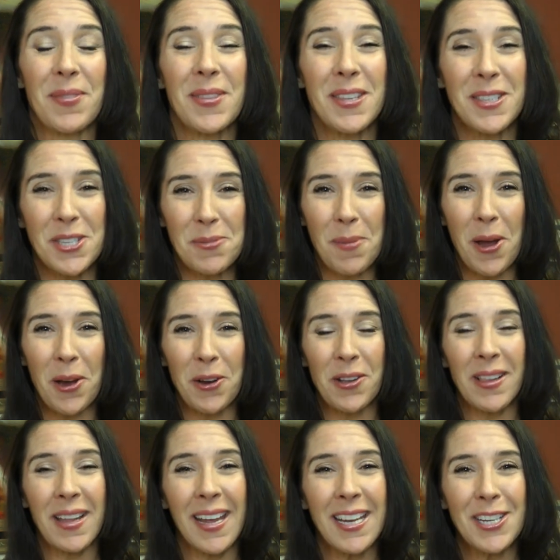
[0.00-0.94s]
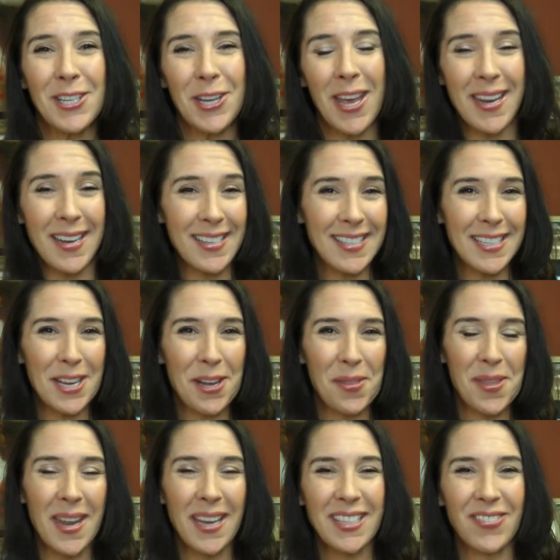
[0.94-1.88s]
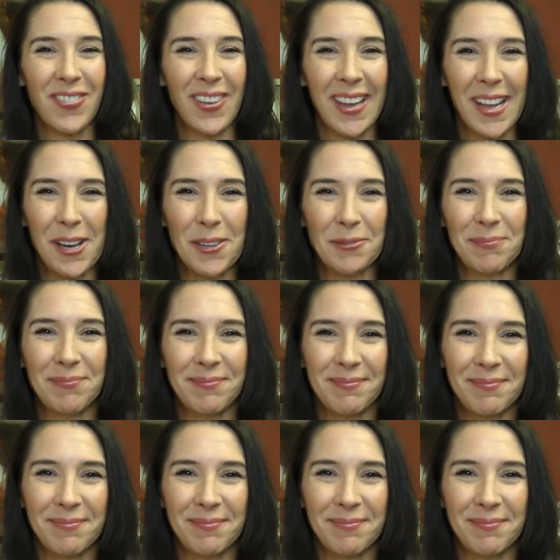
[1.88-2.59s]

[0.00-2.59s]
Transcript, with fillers: This is Margaret Lynch, and I'll see you on the next video.